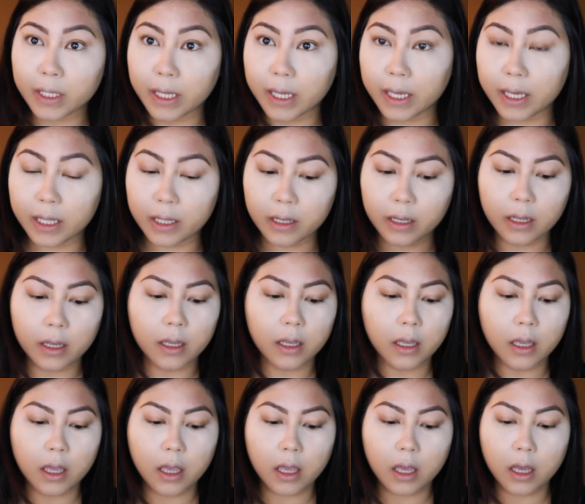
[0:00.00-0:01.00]
in,
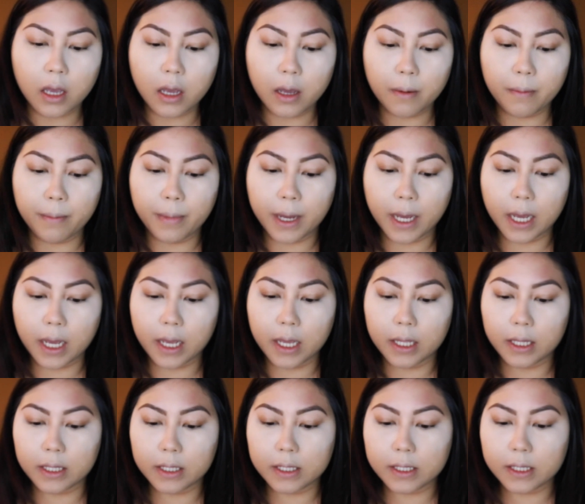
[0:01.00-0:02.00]

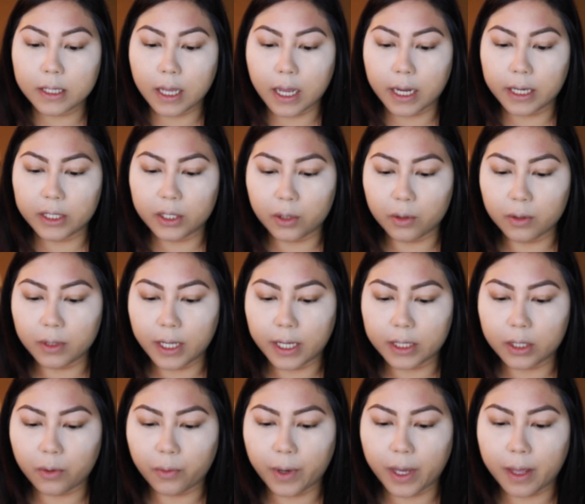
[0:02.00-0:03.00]
but I don't like
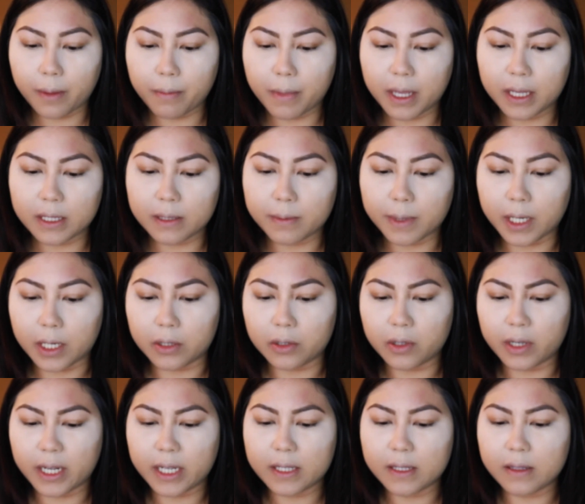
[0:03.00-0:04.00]
the way it makes my under
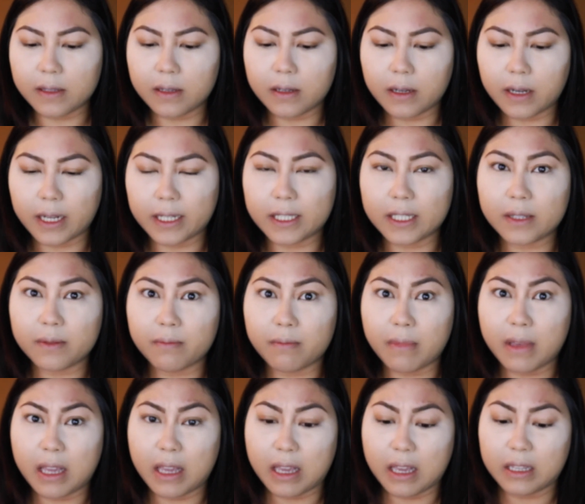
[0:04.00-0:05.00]
eyes look. It
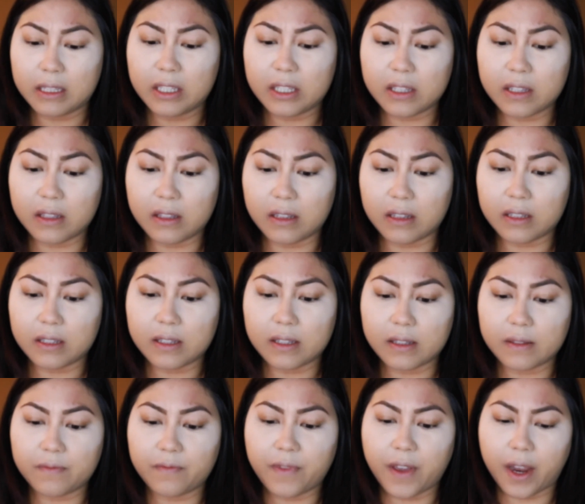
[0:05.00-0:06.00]
just
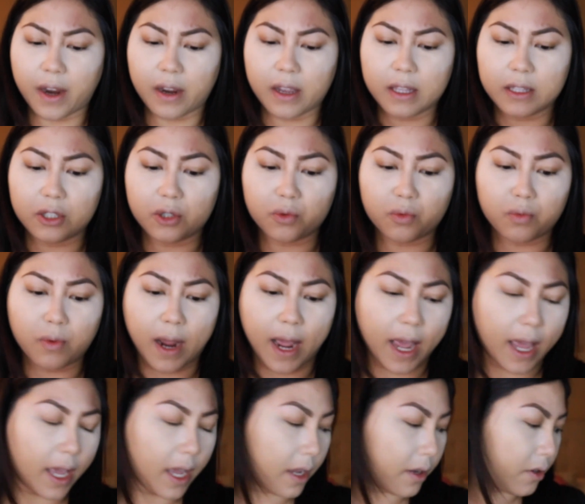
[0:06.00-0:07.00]
looks very
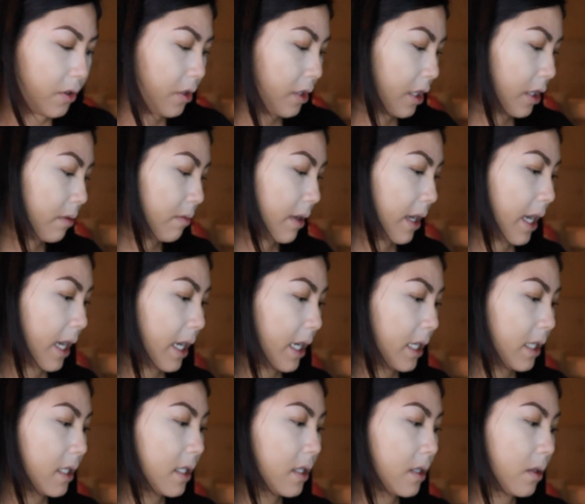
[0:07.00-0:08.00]
dry underneath my
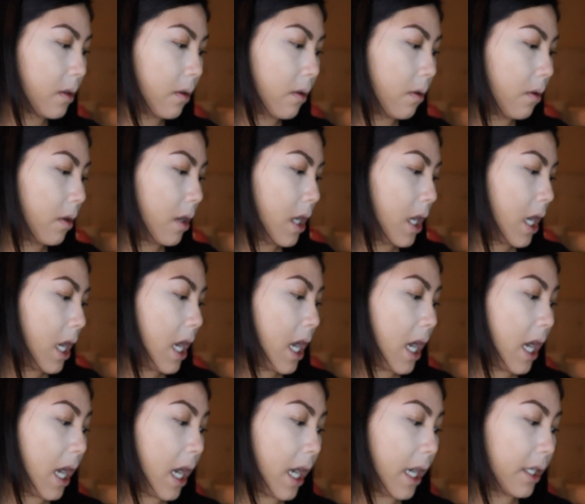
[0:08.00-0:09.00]
eyes, so
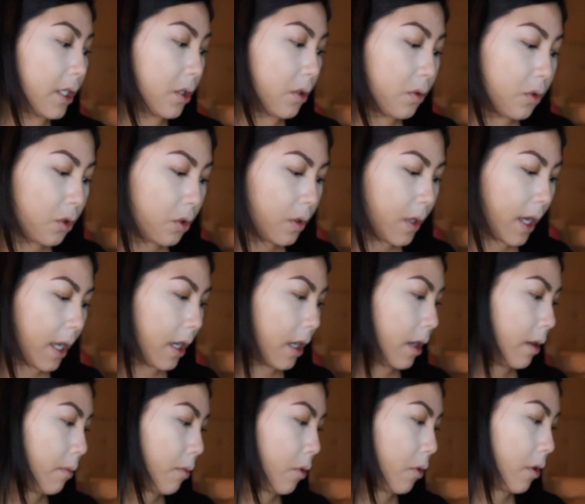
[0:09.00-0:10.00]
I don't do that
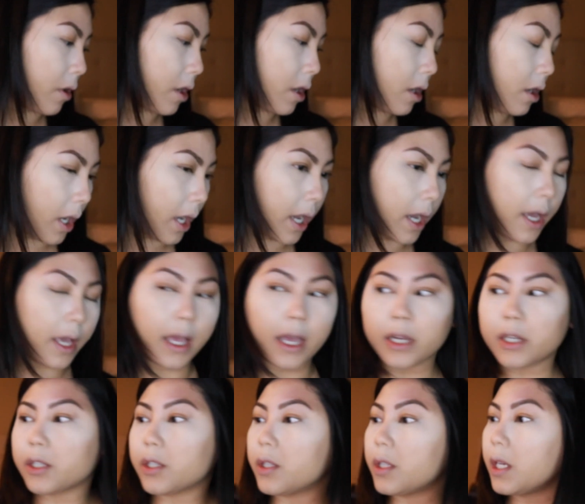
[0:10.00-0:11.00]
anymore. I
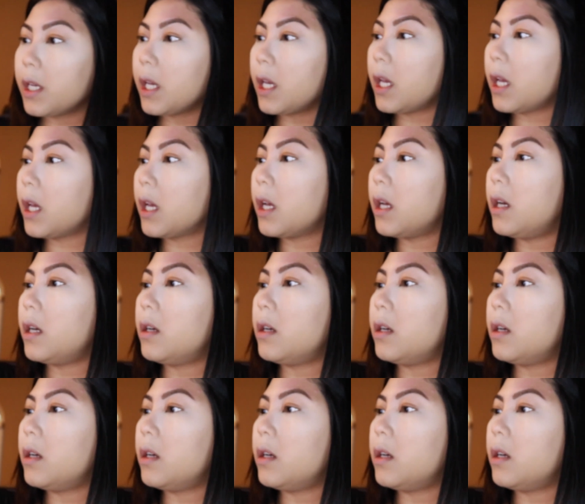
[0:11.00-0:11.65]
actually